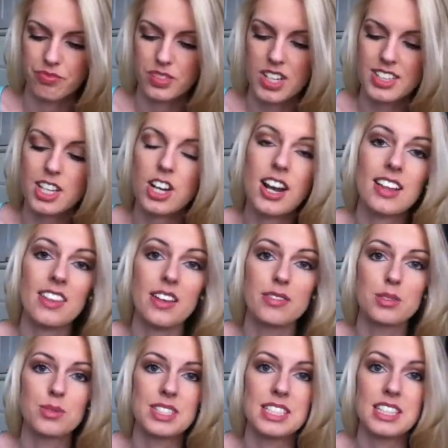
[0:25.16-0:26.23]
I thought I
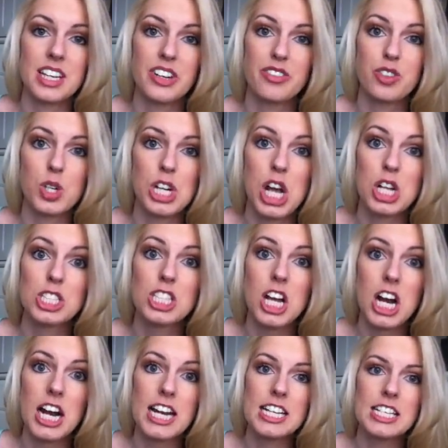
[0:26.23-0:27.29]
left one in there for y'all,
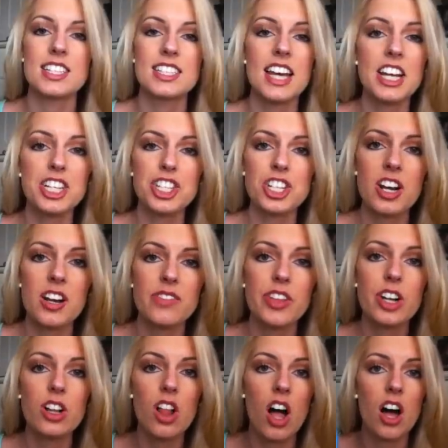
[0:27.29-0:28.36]
sorry. The texture of
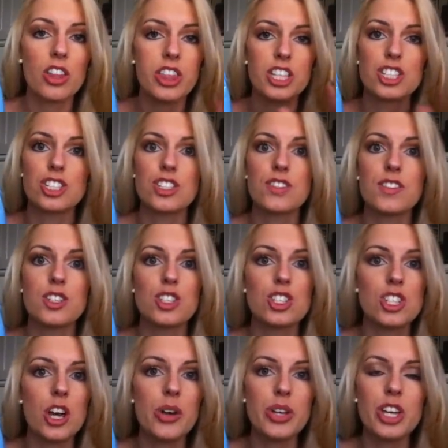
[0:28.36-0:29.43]
the cloth just feels
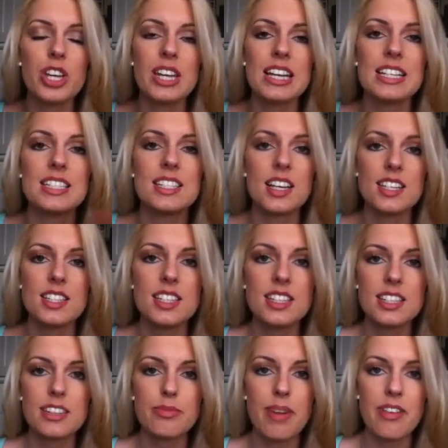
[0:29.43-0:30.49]
so good. It doesn't
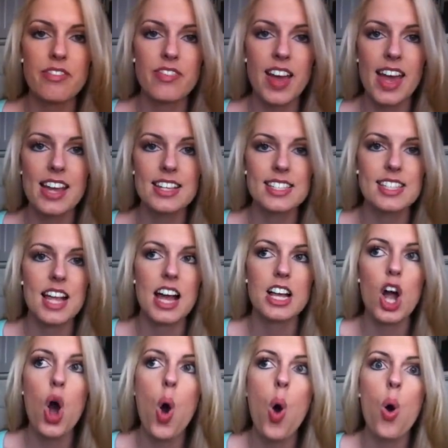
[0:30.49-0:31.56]
leave my face
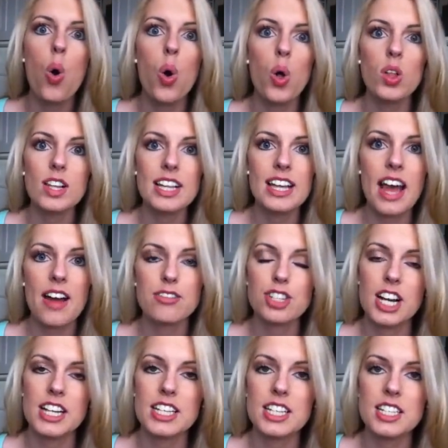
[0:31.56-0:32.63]
like oily
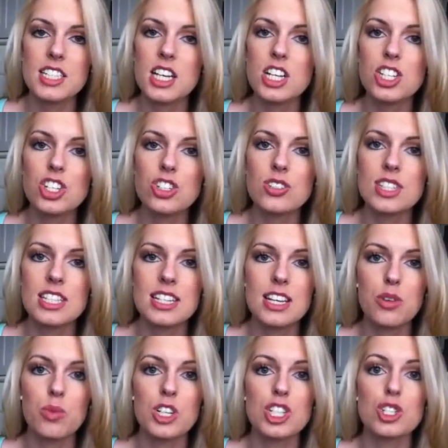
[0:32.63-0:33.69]
after I get done using
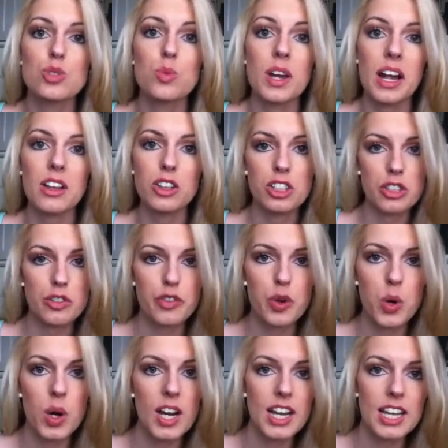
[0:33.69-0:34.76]
it, which is what I look
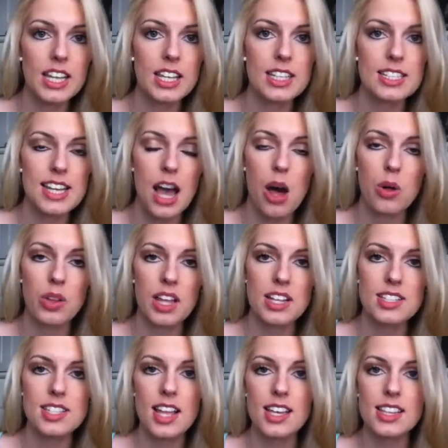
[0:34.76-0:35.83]
for in
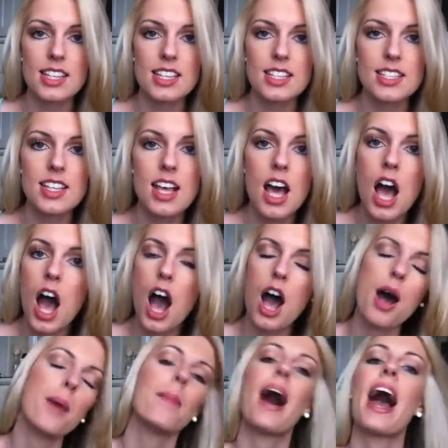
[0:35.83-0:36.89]
towelettes like this.
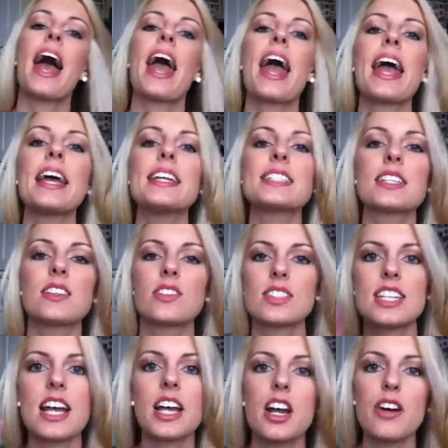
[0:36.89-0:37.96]
I hate
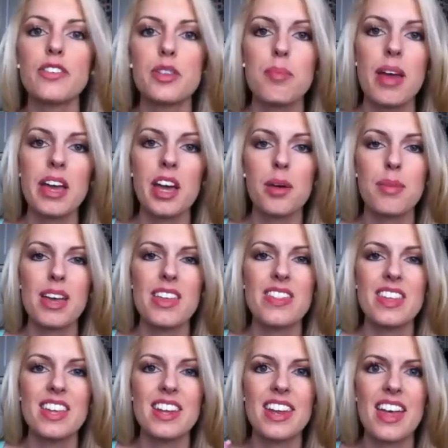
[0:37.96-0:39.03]
taking off the makeup and
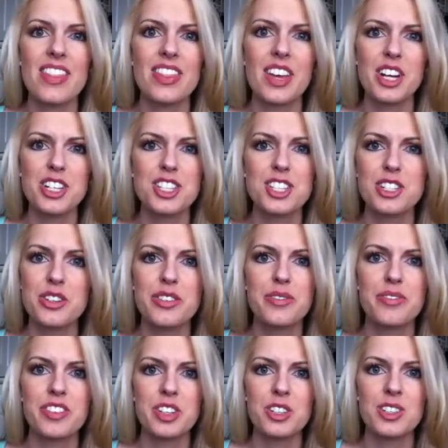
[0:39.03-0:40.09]
then there still
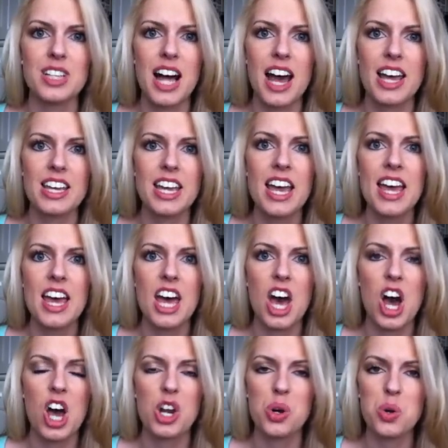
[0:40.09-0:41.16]
feel like
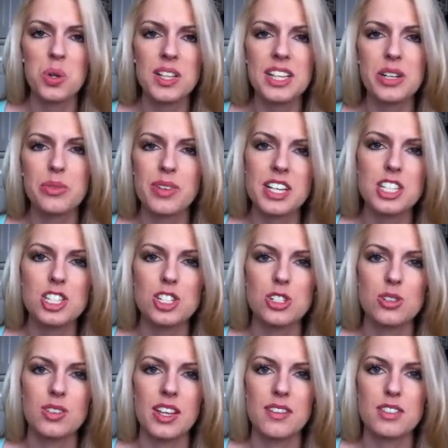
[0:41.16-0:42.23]
an oily
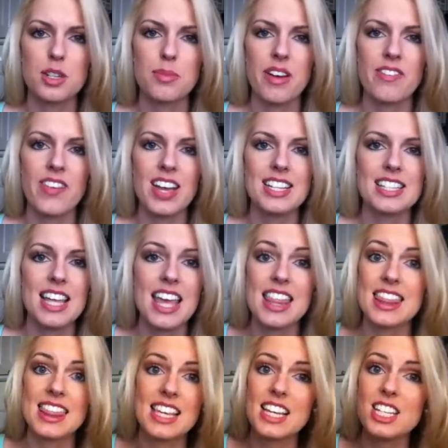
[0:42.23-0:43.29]
residue left on my face,
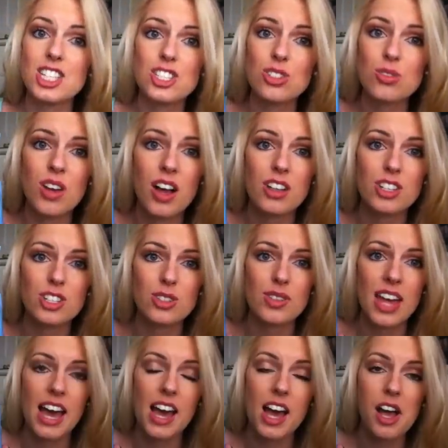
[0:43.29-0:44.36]
and these do not do
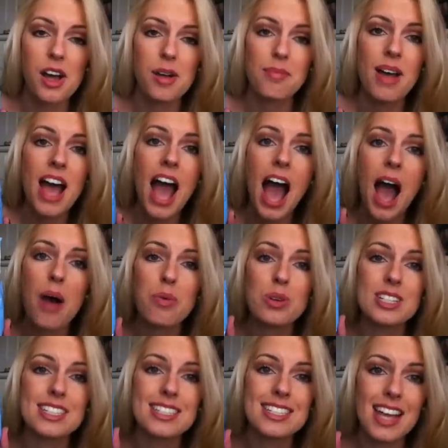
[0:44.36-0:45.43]
that. I
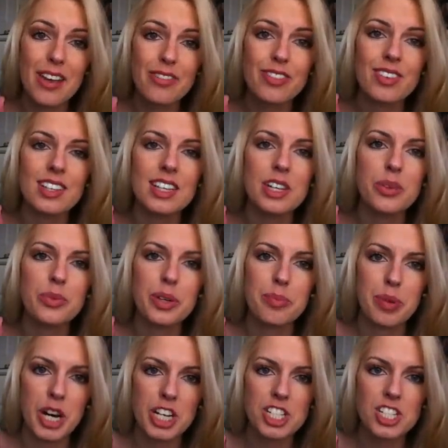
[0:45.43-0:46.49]
will definitely
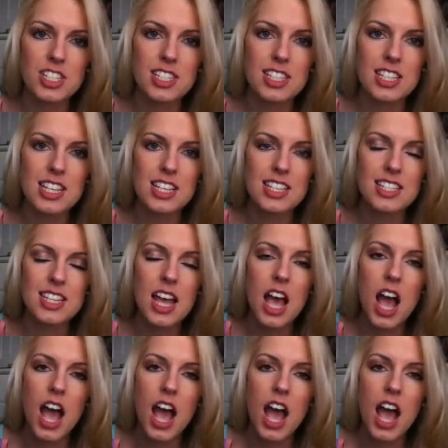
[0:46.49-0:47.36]
repurchase these.